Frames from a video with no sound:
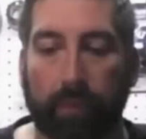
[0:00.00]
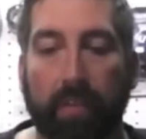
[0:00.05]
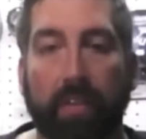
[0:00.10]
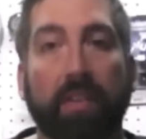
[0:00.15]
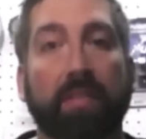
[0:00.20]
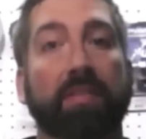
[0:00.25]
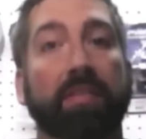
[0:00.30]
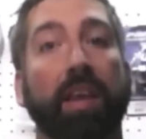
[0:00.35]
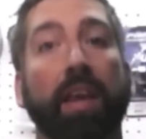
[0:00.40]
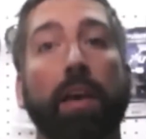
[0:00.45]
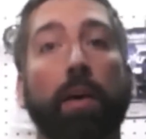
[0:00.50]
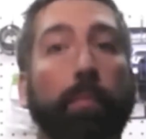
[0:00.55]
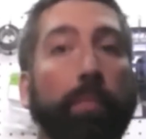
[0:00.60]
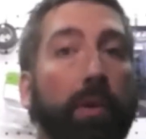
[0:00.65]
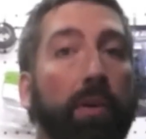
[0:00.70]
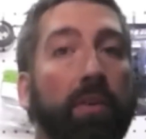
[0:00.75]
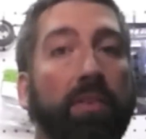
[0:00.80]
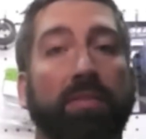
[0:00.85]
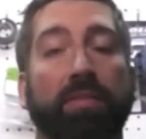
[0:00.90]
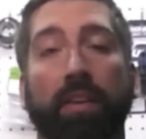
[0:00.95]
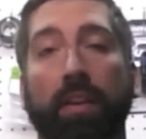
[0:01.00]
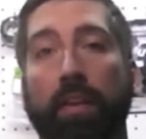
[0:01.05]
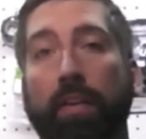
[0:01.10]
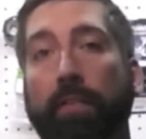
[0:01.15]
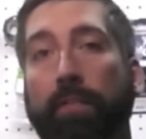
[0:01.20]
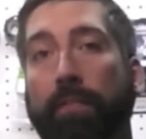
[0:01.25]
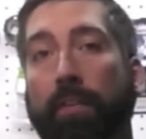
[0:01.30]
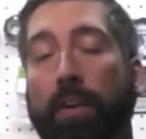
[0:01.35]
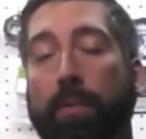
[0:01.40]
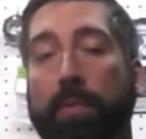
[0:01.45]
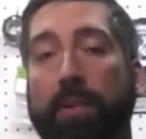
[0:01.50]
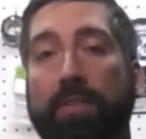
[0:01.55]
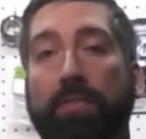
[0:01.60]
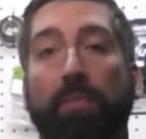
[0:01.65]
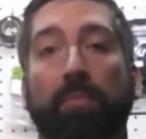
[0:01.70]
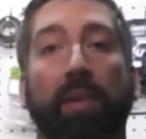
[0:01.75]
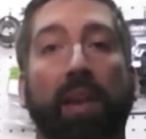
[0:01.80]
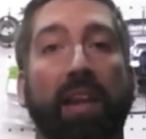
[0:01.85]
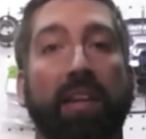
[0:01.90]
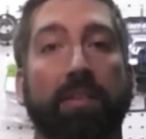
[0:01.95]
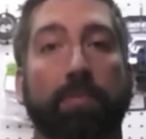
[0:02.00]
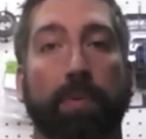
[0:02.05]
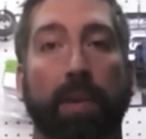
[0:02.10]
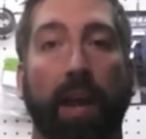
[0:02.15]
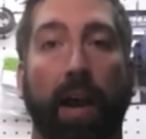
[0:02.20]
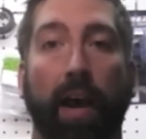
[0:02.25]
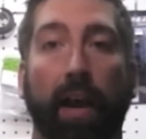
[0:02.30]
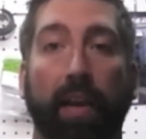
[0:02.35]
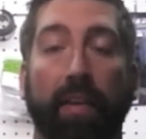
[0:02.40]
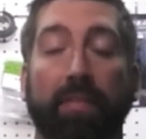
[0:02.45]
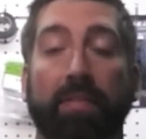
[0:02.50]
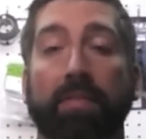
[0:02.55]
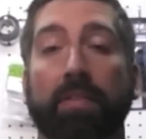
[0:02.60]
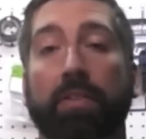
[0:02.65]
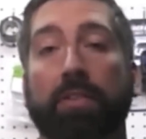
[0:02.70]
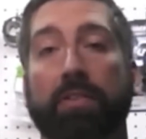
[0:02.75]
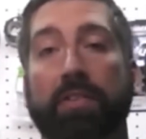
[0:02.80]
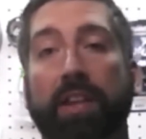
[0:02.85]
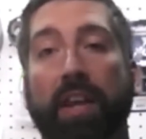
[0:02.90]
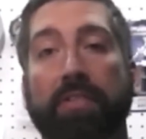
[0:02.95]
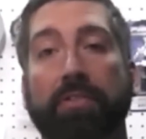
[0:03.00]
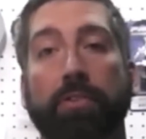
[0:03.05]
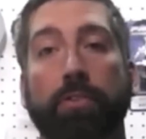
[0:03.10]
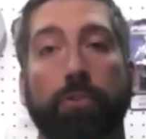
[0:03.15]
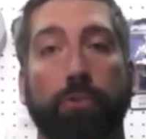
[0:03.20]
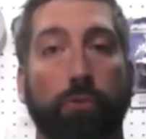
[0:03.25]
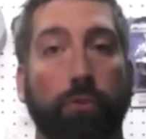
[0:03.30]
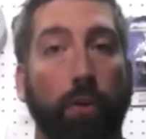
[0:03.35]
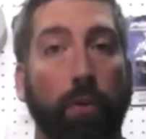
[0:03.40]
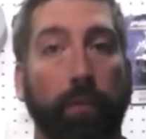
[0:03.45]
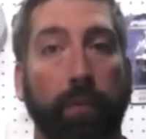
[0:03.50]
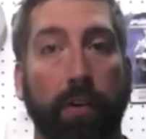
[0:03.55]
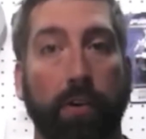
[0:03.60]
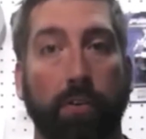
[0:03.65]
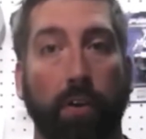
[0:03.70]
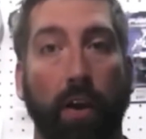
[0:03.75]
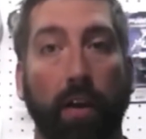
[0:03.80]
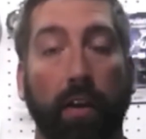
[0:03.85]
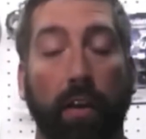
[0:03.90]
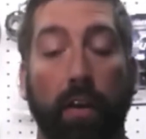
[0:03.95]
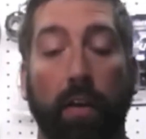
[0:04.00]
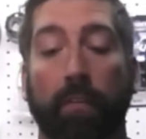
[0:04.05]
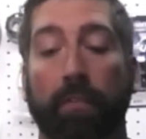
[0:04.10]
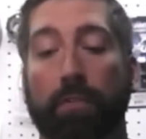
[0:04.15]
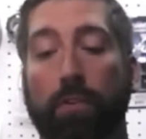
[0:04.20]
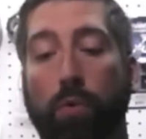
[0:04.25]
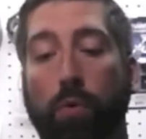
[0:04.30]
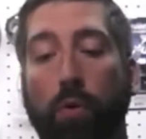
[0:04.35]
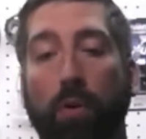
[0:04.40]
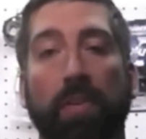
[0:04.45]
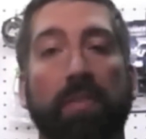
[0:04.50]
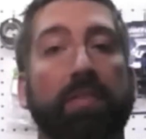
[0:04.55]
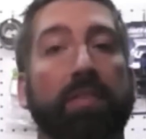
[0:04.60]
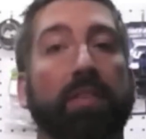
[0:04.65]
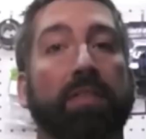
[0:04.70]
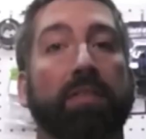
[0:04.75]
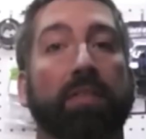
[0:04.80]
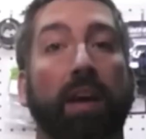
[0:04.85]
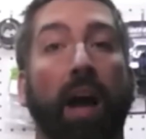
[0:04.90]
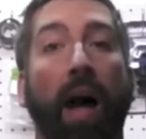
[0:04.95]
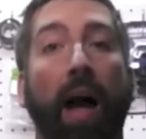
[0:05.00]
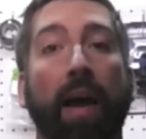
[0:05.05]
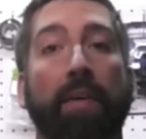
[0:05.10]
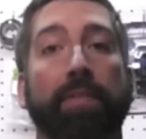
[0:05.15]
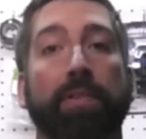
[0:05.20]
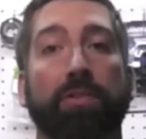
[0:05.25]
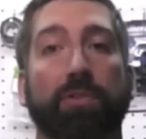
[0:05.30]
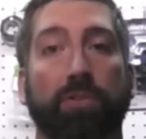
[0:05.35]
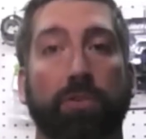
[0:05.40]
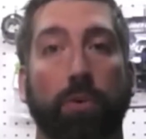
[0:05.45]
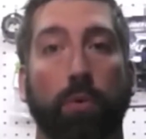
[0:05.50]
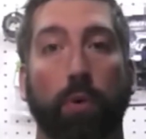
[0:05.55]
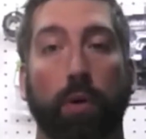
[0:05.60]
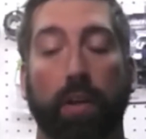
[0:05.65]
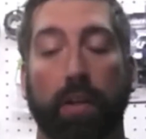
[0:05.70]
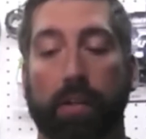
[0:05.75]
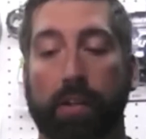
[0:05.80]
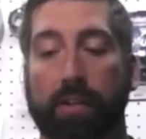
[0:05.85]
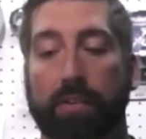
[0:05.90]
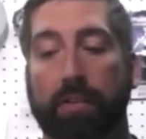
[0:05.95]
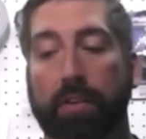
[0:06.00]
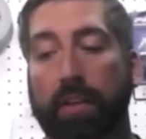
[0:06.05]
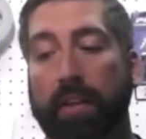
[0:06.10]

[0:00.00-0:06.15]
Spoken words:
The scale beauty sitting in front of me is from HPI. It's their Desert Trophy truck, and of course, it's the Ivan Stewart edition.